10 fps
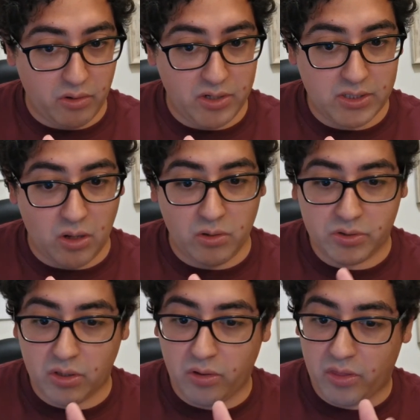There is
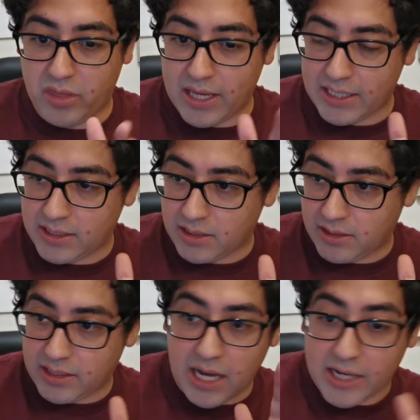also that
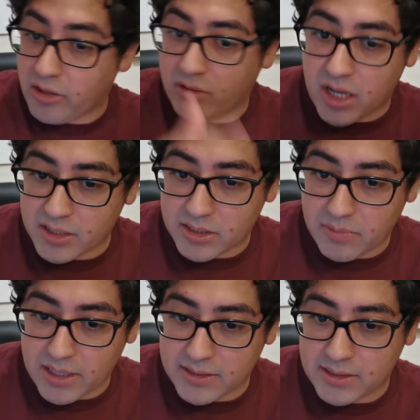the, another concept
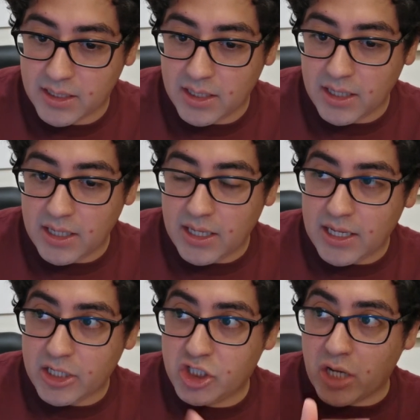that's
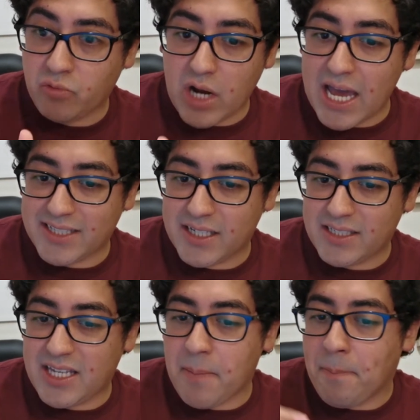genre as a
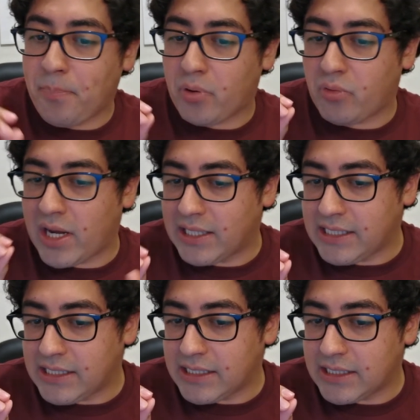
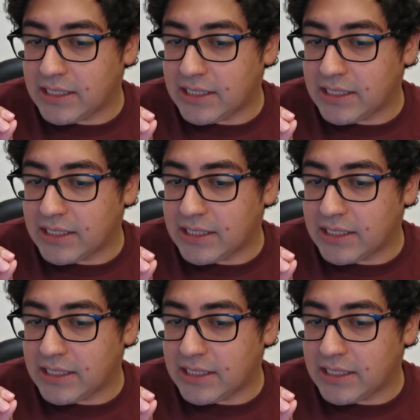temporally